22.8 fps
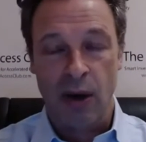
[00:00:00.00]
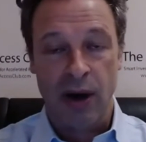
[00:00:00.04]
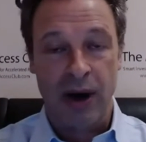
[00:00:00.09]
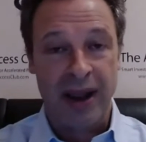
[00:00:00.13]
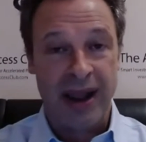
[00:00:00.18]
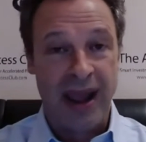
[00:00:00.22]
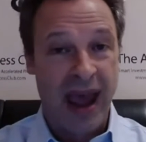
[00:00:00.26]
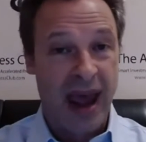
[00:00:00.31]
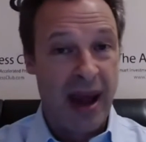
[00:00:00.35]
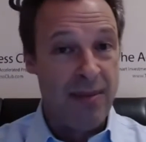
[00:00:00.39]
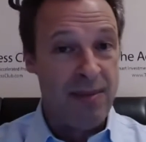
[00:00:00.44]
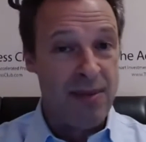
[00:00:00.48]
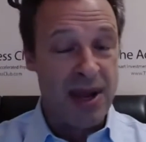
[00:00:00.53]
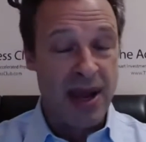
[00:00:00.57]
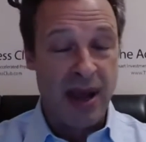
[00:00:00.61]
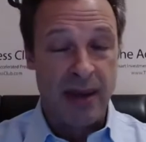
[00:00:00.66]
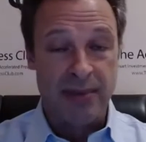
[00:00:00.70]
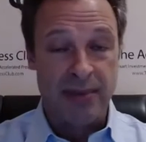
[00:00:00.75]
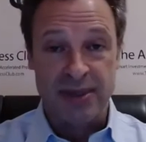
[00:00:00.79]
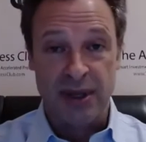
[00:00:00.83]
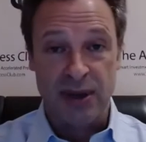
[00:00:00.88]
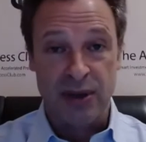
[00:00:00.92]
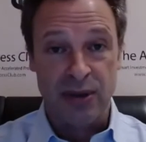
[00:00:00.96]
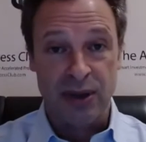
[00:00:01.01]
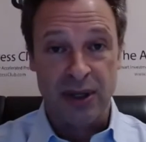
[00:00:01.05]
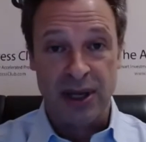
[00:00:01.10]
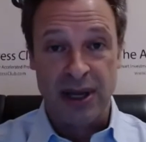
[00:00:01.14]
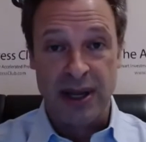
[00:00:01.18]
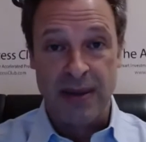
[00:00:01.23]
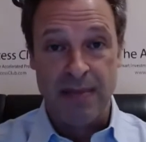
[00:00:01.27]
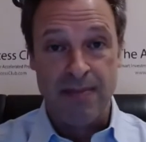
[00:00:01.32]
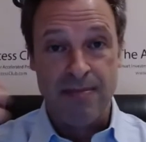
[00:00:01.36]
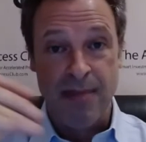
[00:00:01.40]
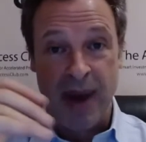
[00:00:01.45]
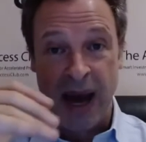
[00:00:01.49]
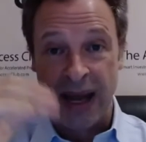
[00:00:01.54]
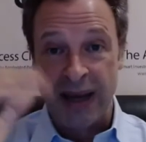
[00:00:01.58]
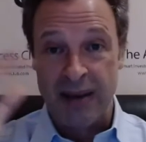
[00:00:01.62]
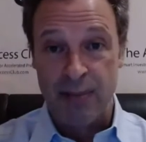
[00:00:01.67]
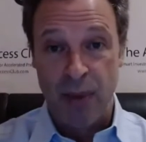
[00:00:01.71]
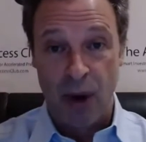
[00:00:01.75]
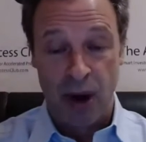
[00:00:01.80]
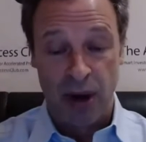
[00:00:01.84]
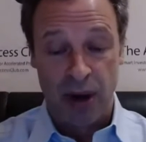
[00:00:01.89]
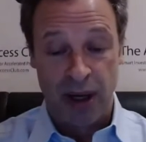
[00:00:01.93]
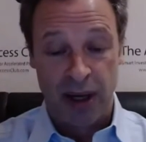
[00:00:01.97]
or can be absolutely,
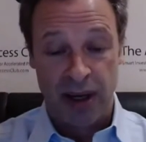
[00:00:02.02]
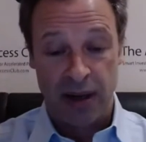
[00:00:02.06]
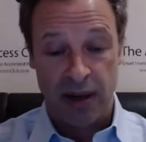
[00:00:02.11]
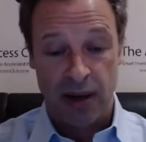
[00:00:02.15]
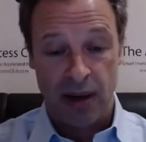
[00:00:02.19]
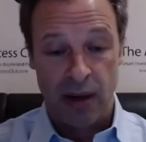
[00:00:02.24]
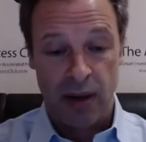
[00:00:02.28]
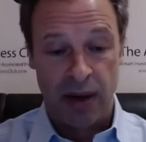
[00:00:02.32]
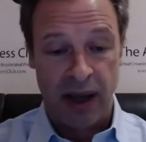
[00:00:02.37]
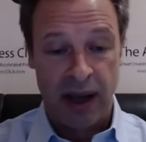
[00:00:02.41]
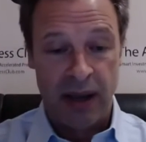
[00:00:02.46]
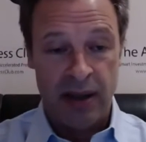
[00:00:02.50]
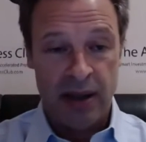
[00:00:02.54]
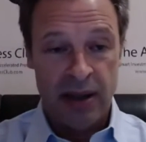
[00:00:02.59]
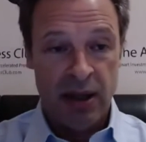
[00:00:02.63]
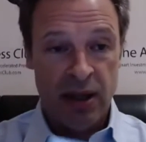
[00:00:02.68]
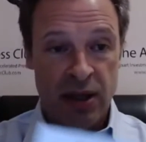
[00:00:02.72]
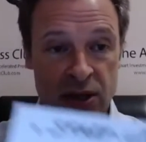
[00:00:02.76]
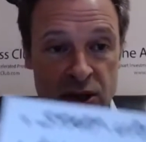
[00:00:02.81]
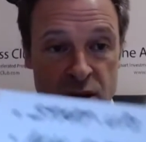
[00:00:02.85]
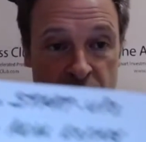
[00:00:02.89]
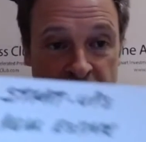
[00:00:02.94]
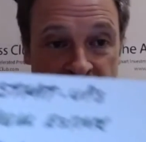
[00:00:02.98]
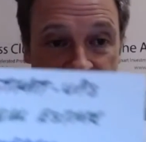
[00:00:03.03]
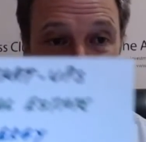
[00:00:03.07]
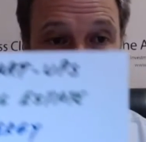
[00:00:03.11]
mind-boggling. Okay, so